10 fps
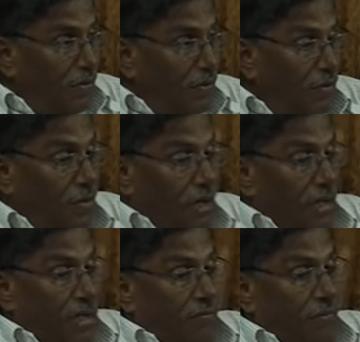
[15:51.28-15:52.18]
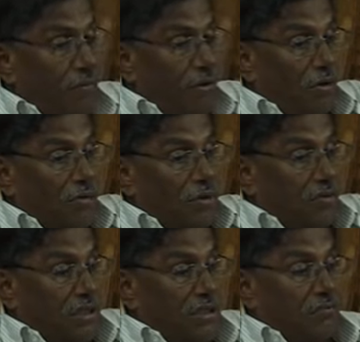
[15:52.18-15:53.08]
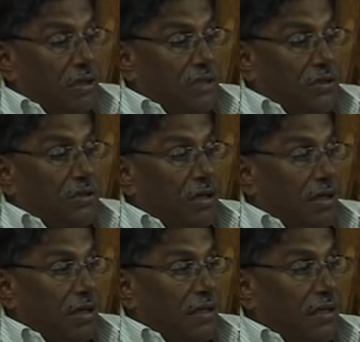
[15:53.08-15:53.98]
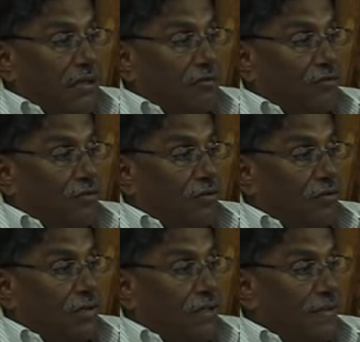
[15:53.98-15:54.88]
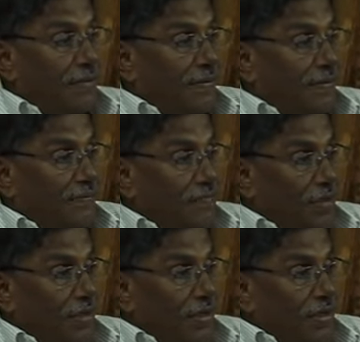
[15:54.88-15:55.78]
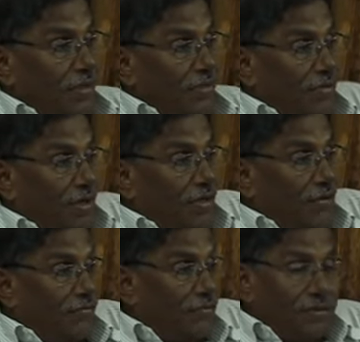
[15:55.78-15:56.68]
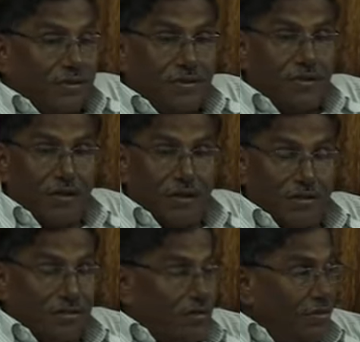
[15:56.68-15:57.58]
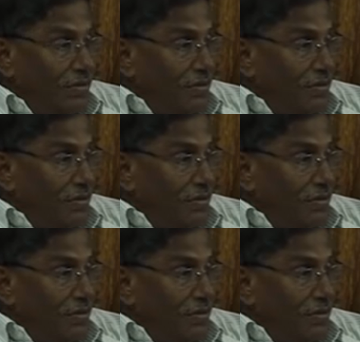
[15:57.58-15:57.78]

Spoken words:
You can eat from all the trees, but don't eat the fruit of the tree of knowledge.